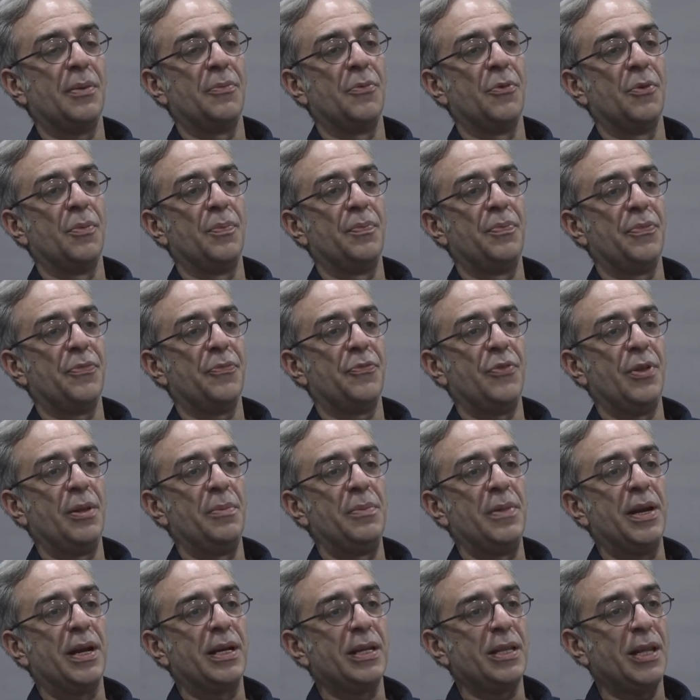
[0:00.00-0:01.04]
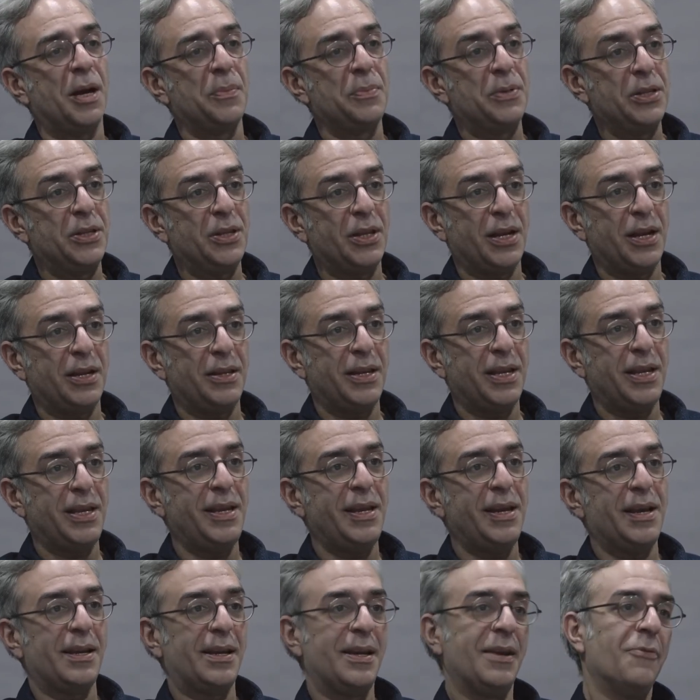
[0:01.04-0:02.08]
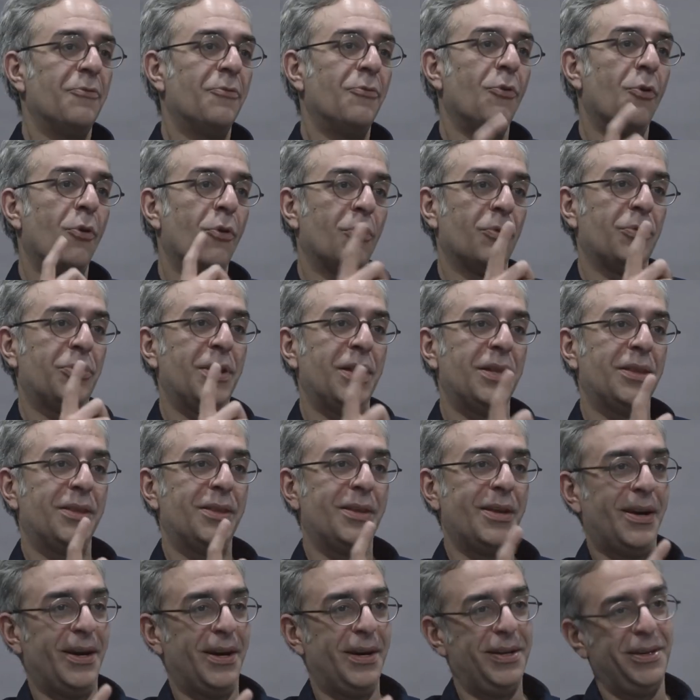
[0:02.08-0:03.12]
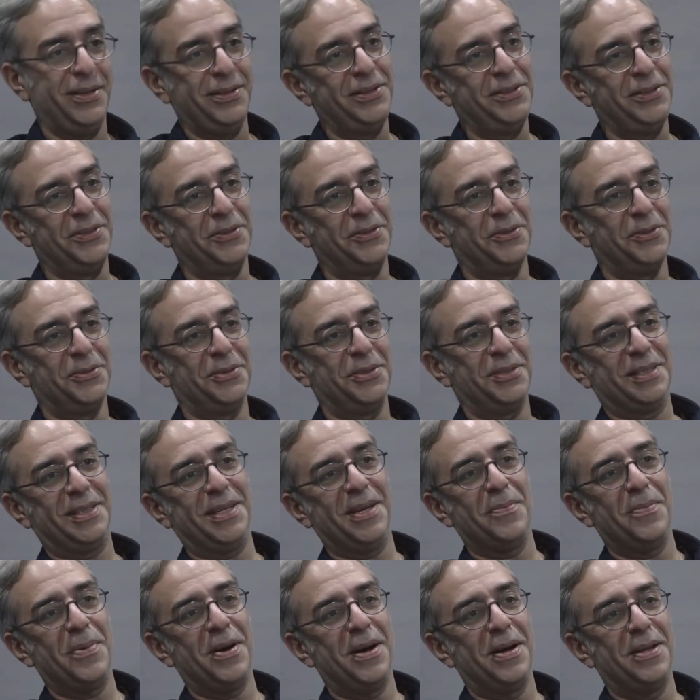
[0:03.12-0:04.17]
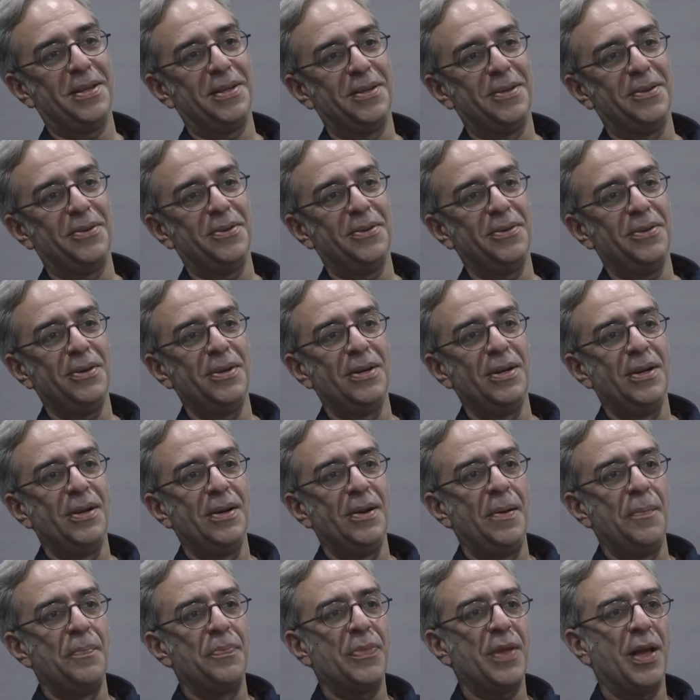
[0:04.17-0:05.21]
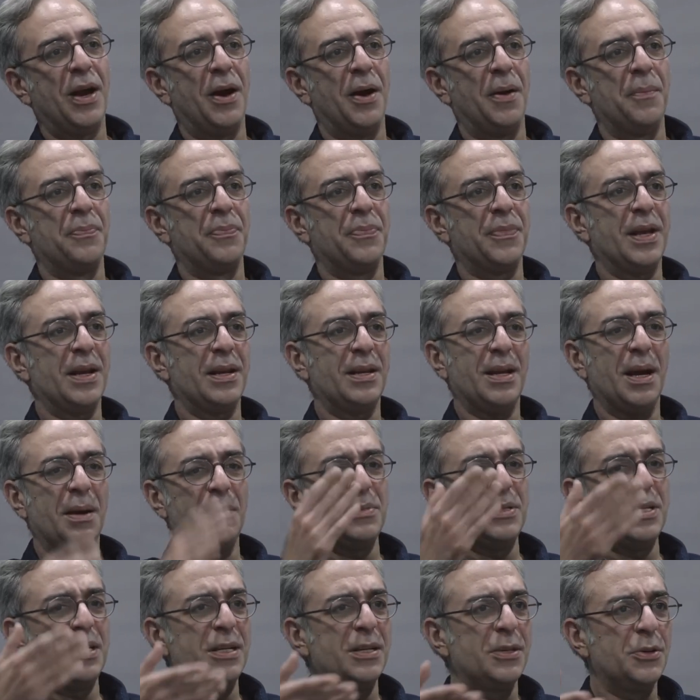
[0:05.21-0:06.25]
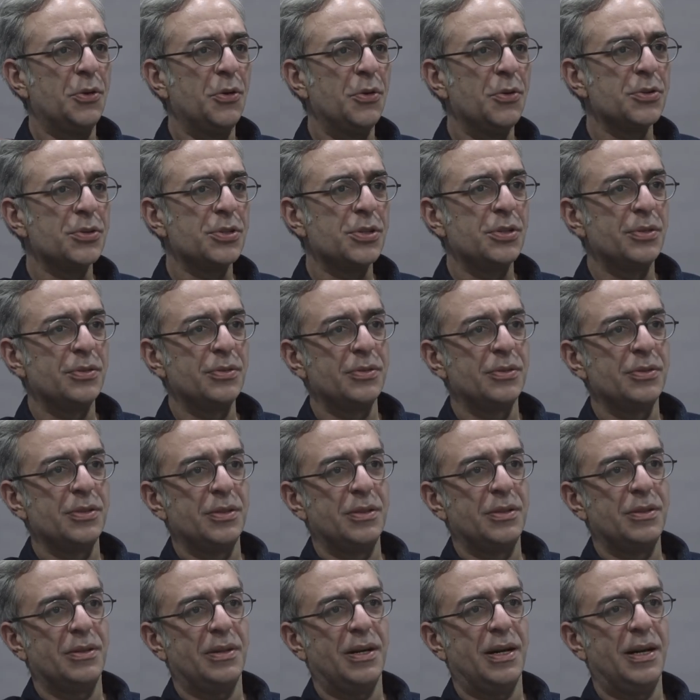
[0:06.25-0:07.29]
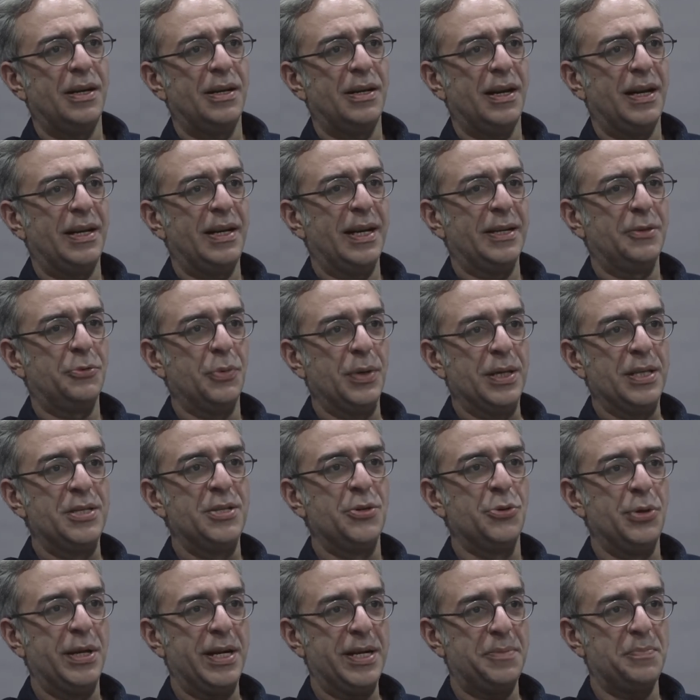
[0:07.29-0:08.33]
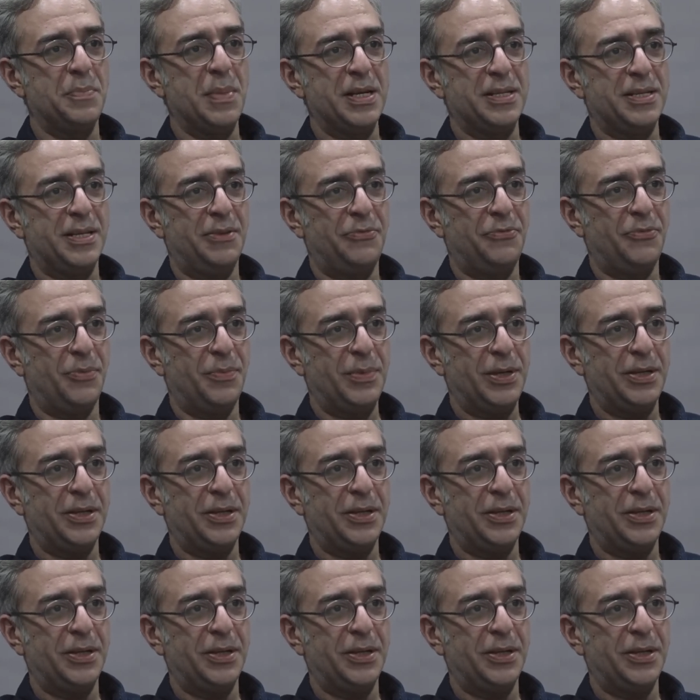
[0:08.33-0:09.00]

wo film ya kitab ki tarah nahi hai ki wo din tha, you know, jiske baad, you know. It comes and it goes. I like to insulate myself from